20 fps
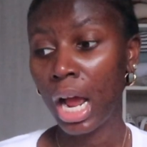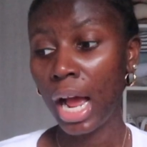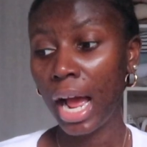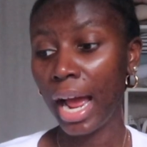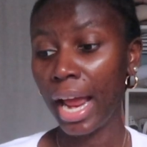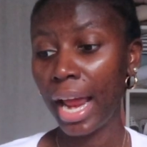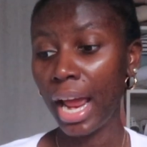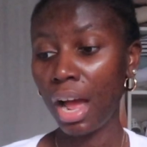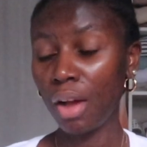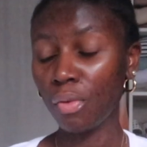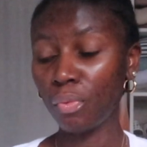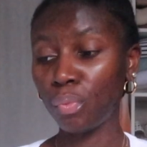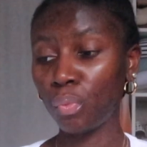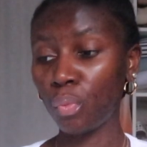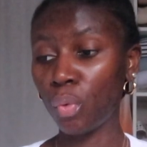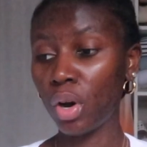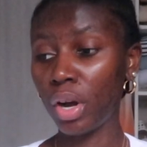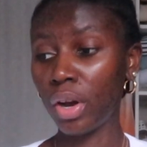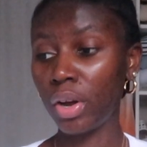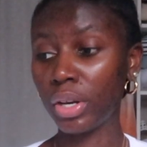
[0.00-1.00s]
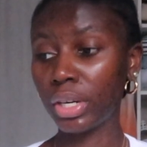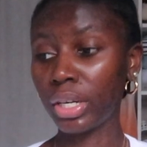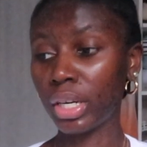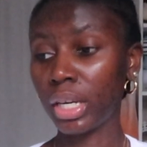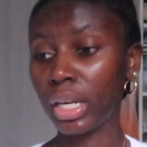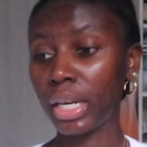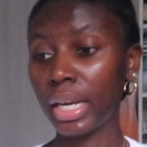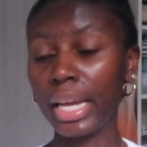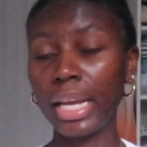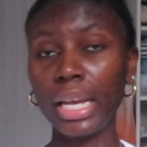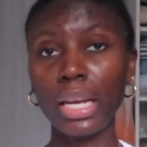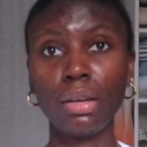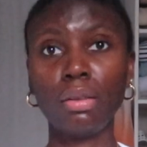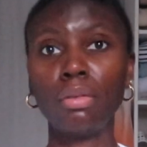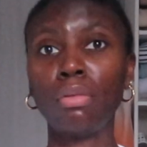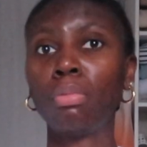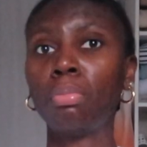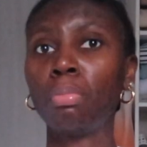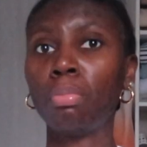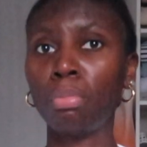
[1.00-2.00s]
I have one
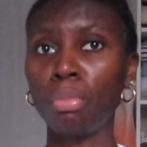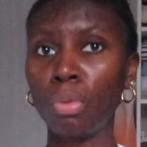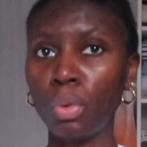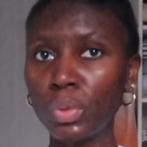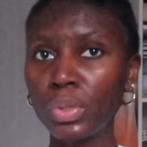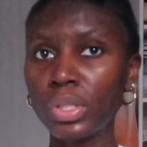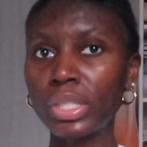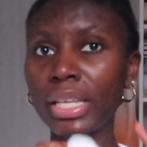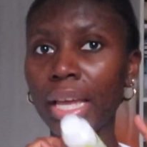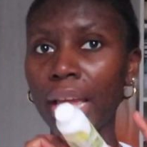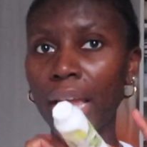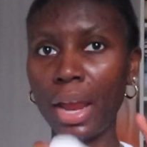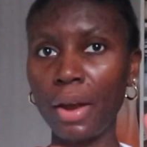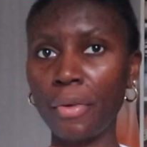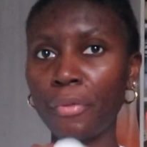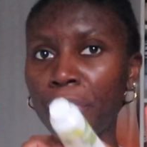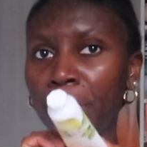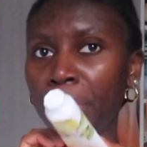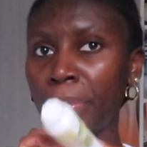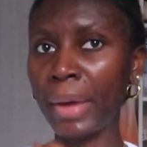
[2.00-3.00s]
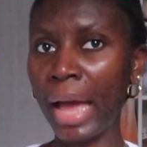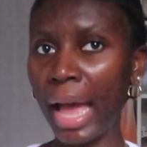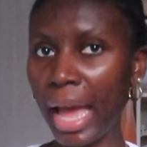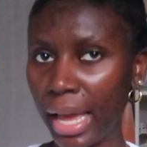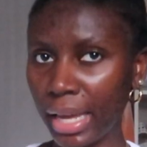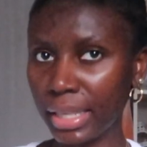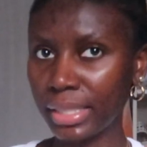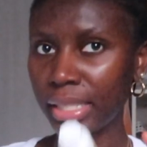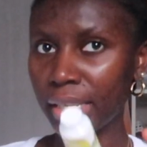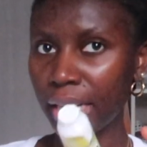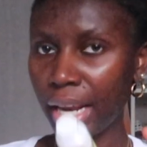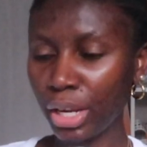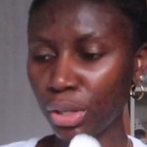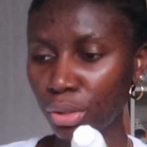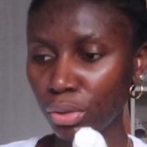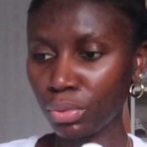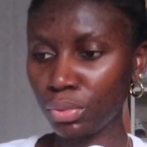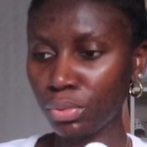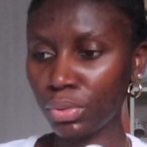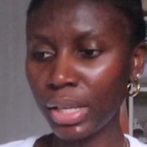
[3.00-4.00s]
in most every bags that I
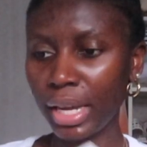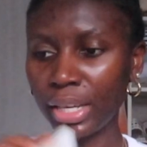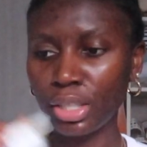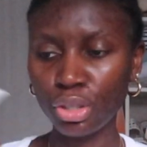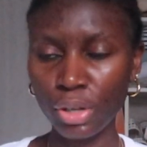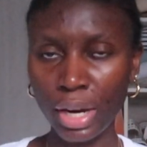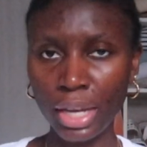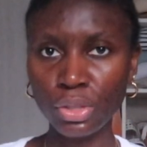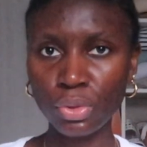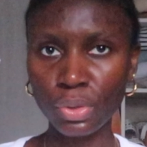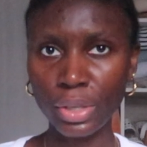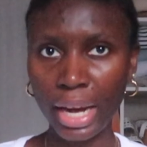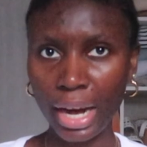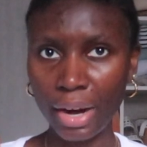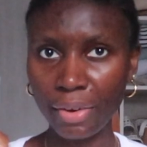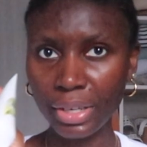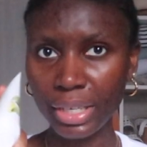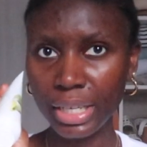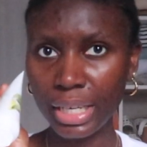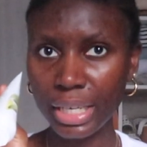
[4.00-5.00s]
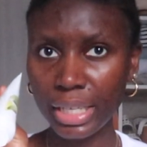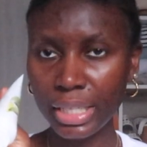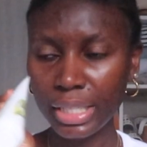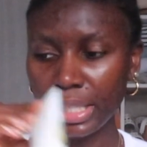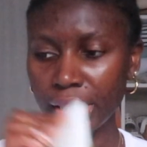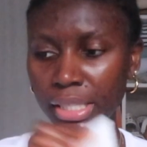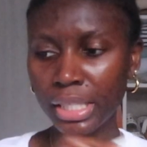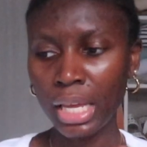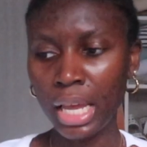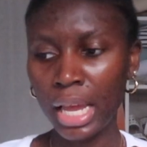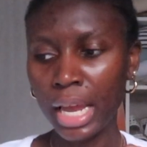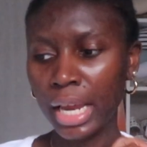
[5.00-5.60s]
use. I try to carry these.